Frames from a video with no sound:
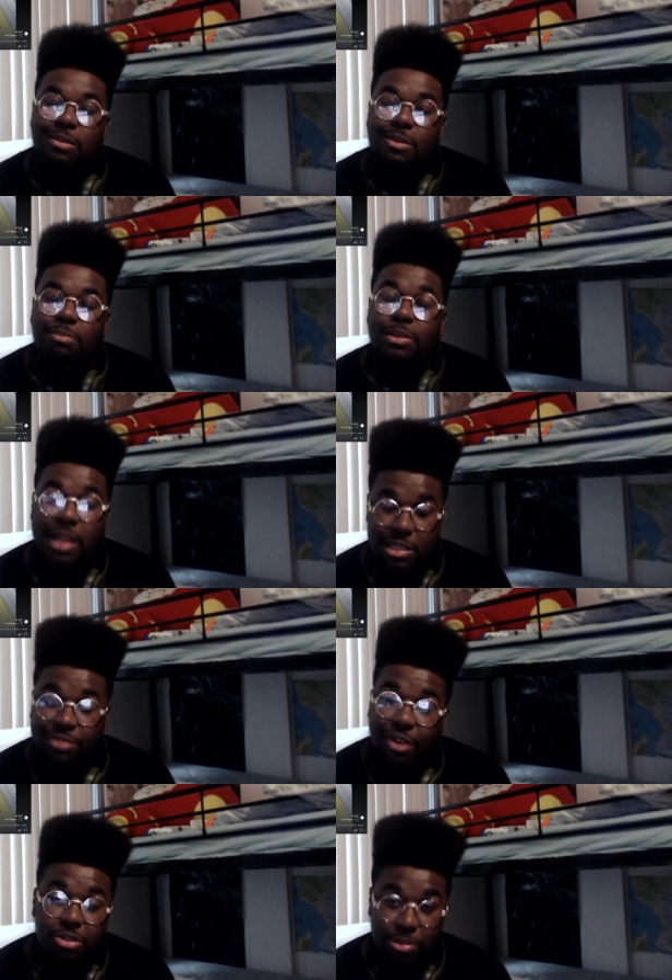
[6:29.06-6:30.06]
But that's if
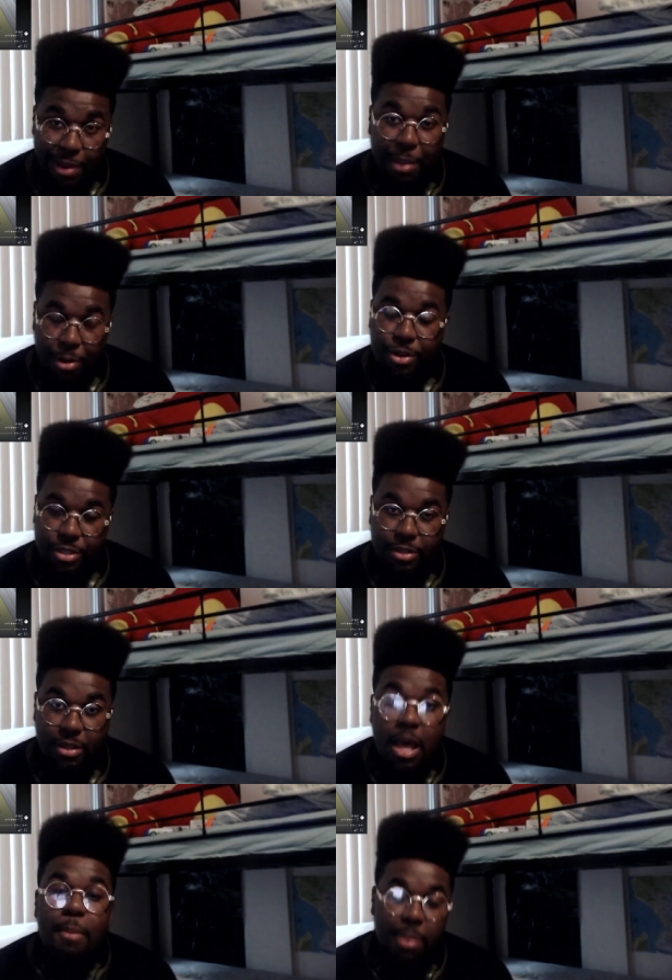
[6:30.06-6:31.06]
I was a bad person.
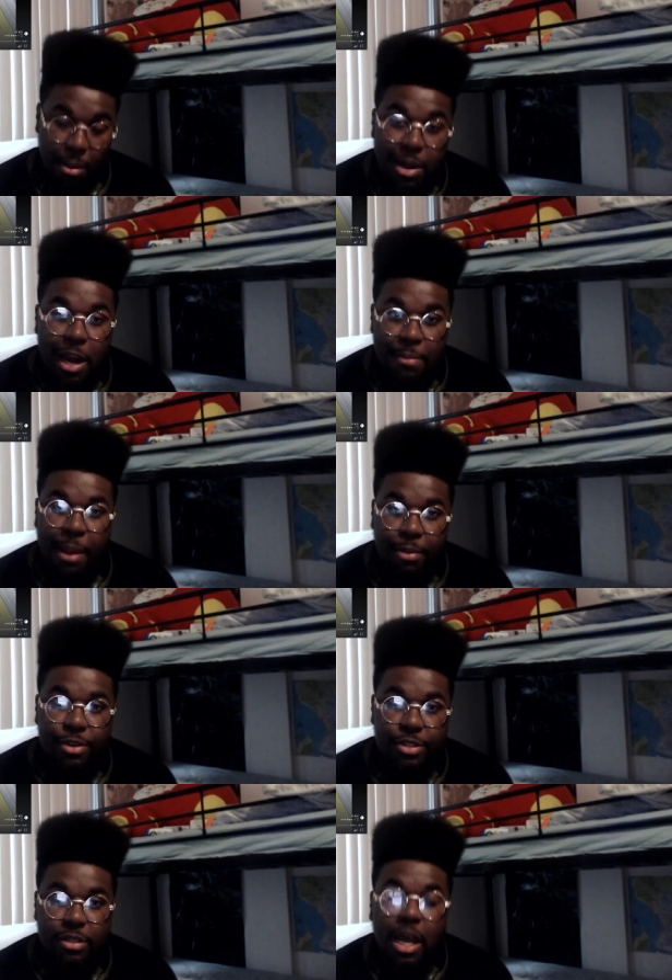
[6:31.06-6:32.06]
But I'm not a bad
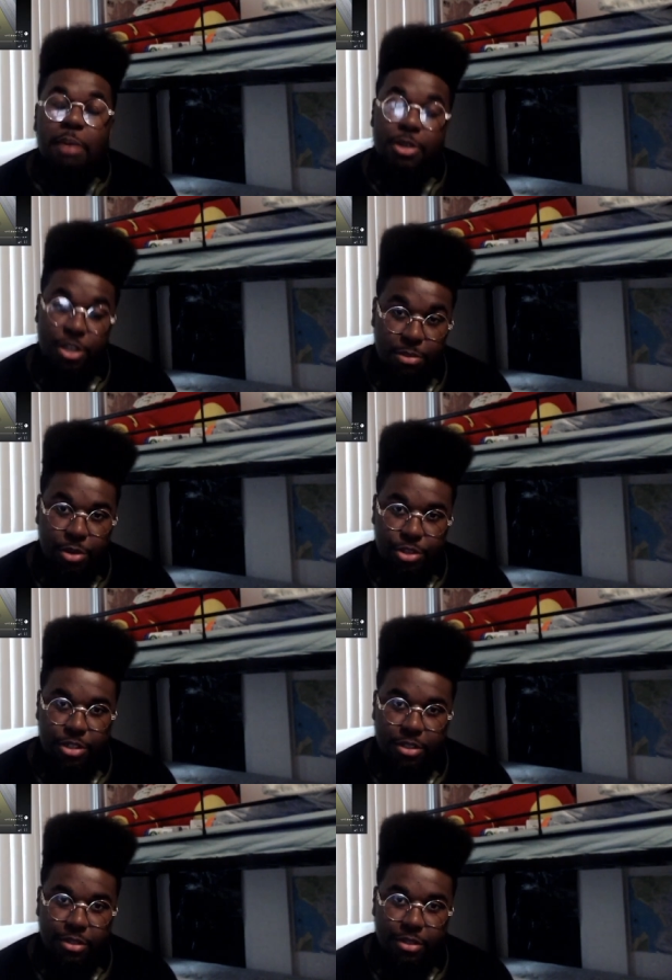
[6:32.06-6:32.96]
person. I'm a good person.